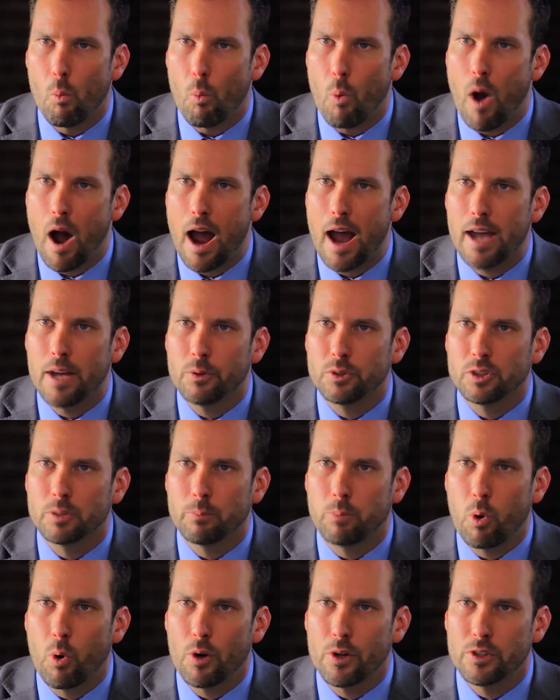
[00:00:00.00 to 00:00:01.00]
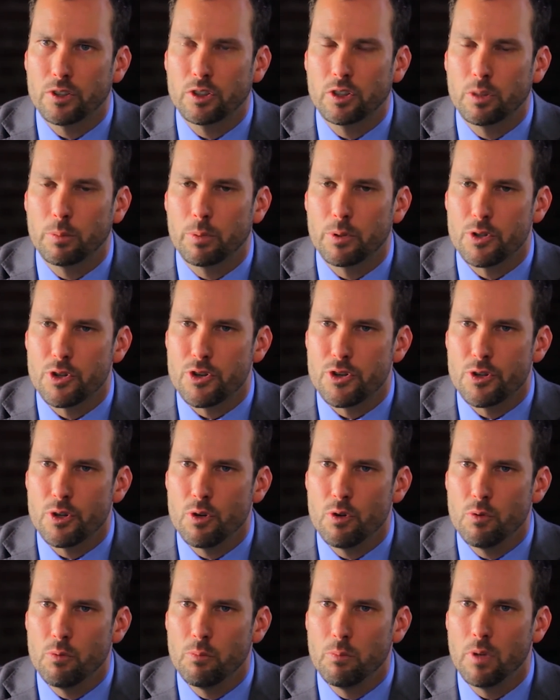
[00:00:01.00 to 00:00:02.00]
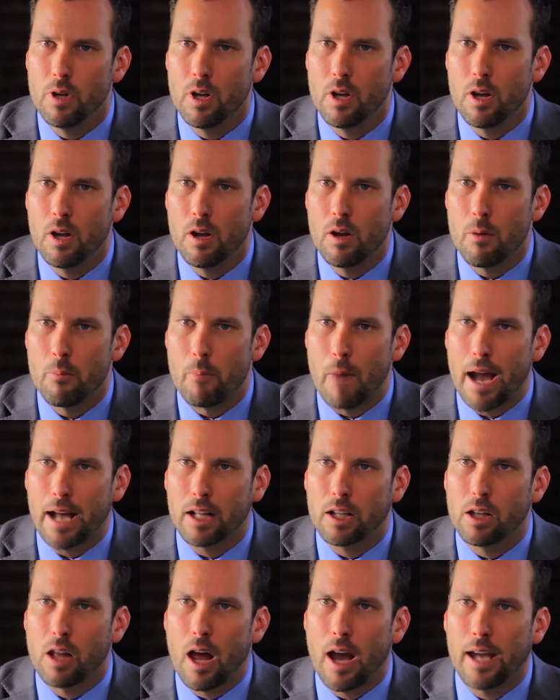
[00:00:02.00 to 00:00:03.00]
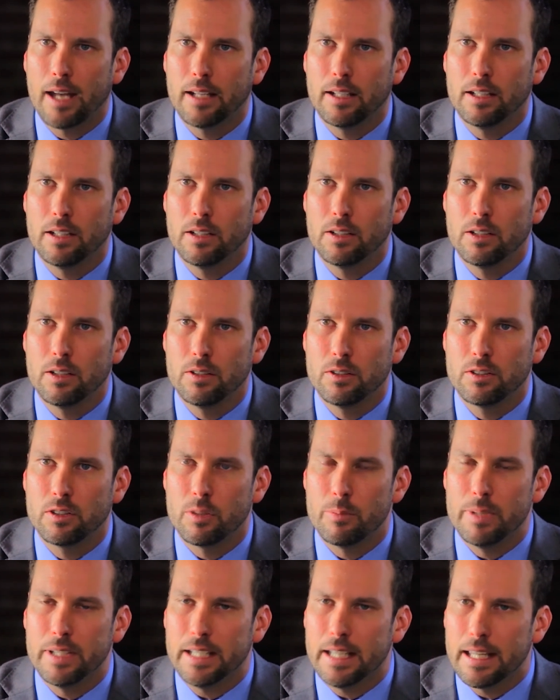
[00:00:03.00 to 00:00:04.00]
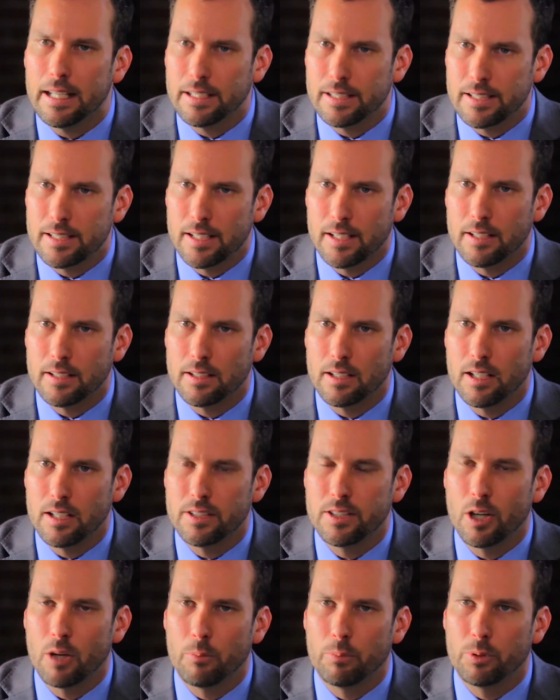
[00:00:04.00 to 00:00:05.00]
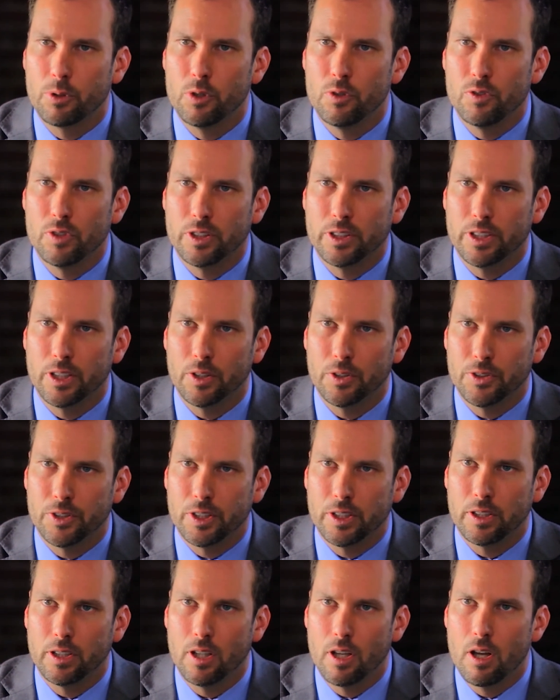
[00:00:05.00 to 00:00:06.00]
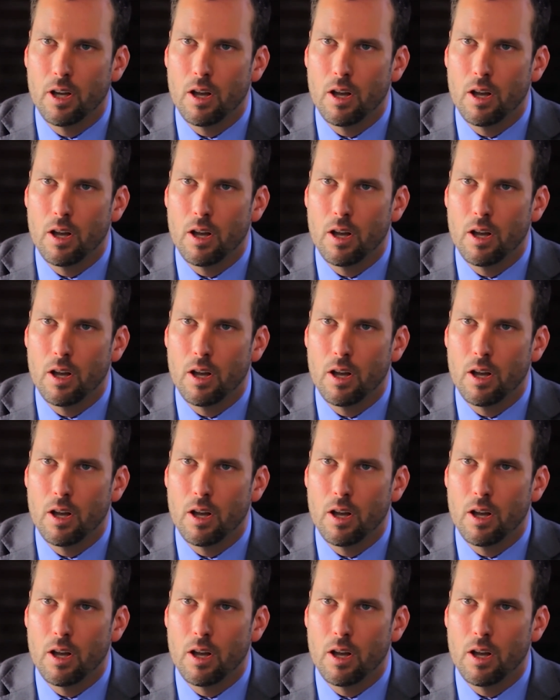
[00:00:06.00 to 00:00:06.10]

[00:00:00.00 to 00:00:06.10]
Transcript: Why it was important to presume my client to be innocent until proven guilty.